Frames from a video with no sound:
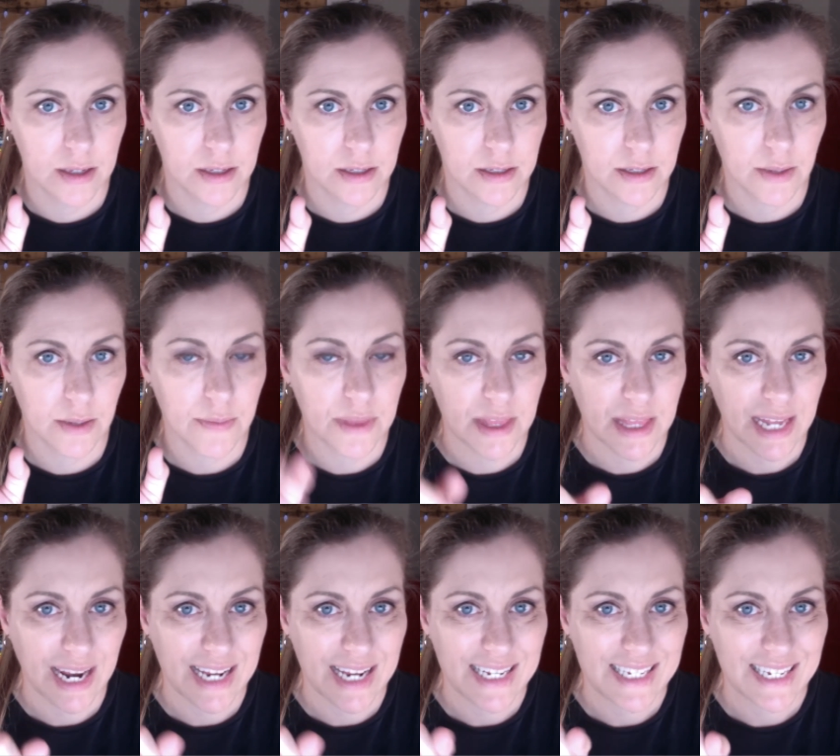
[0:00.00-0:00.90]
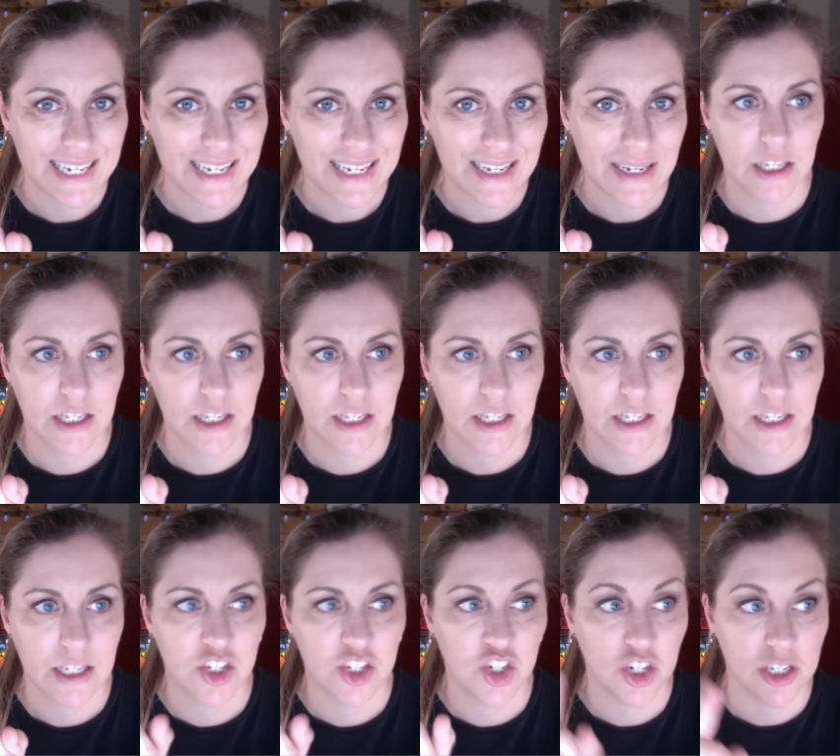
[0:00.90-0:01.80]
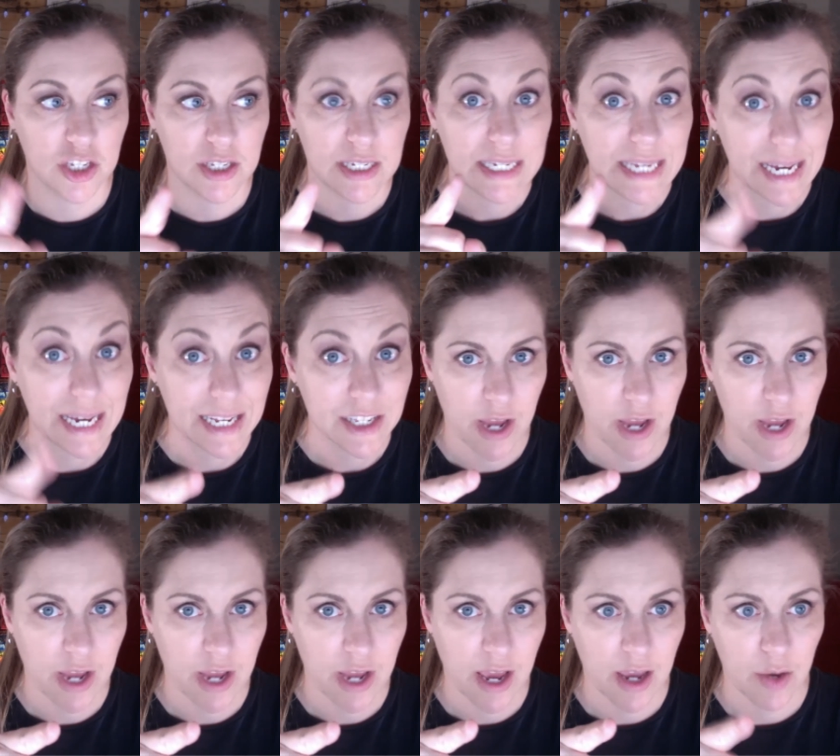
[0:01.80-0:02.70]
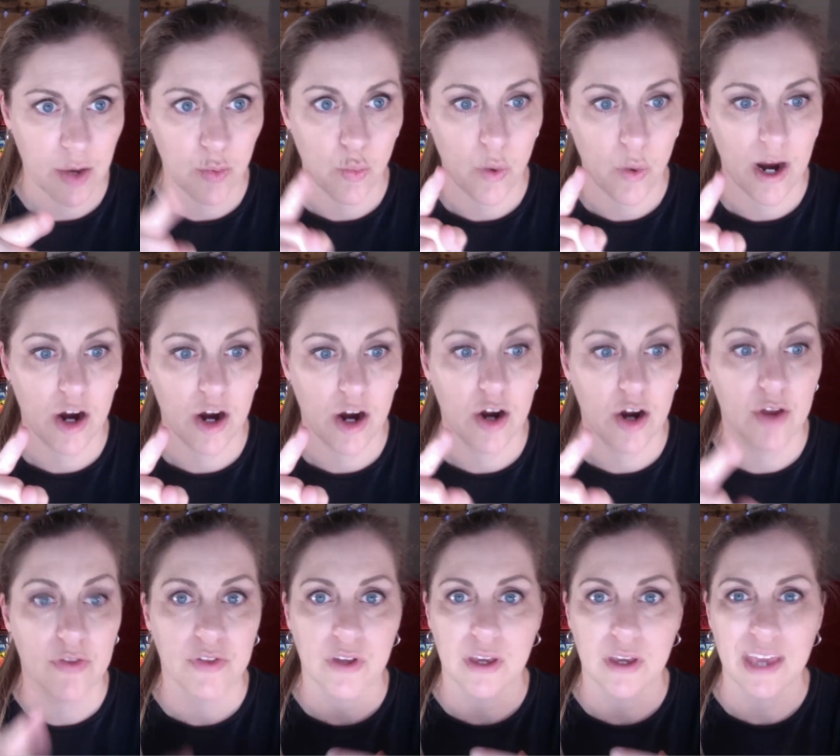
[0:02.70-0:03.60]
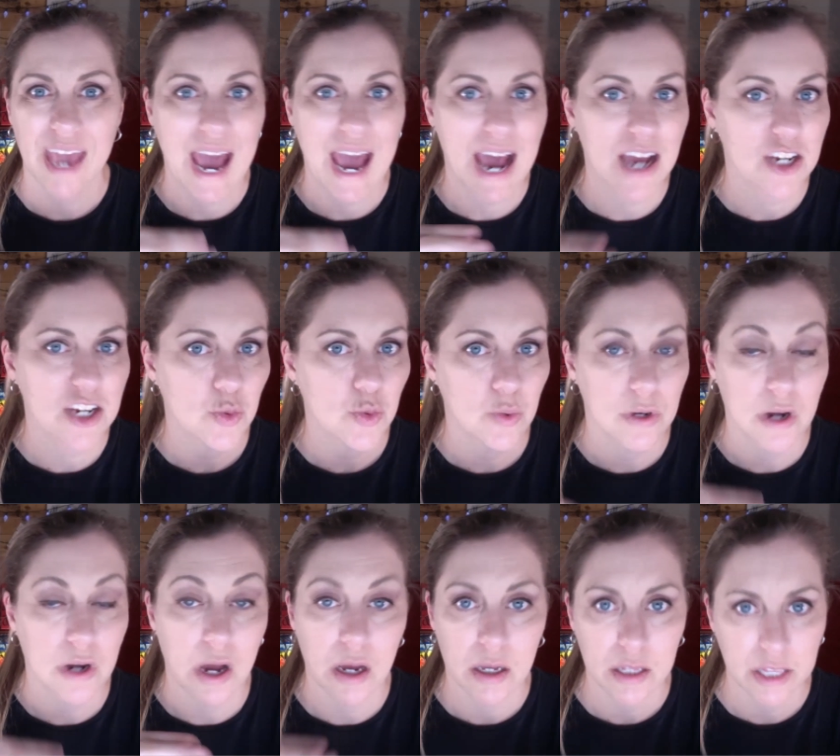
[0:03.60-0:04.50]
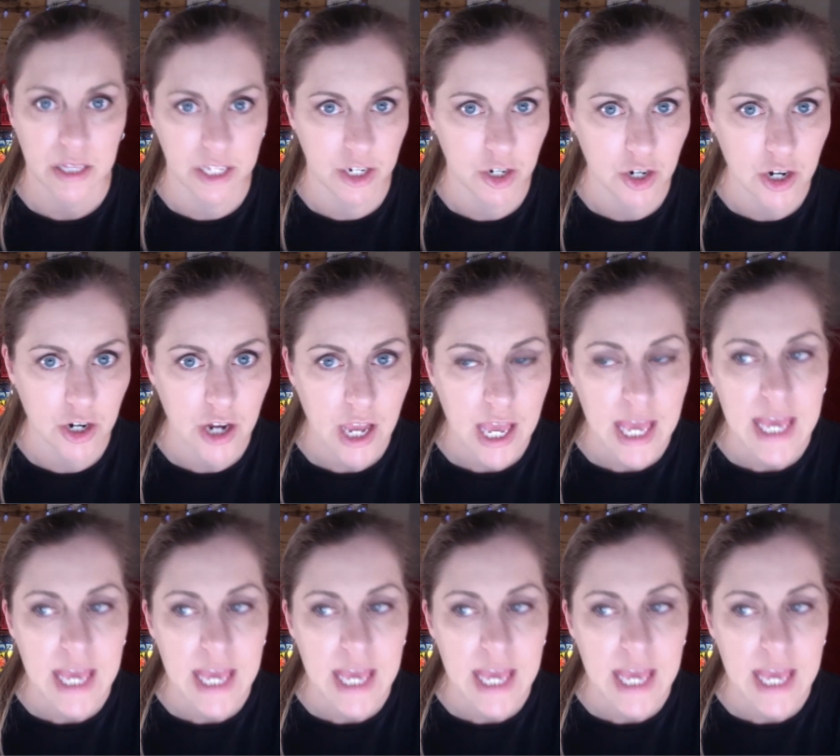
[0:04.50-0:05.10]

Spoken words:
something that I did just yesterday where the cache would not clear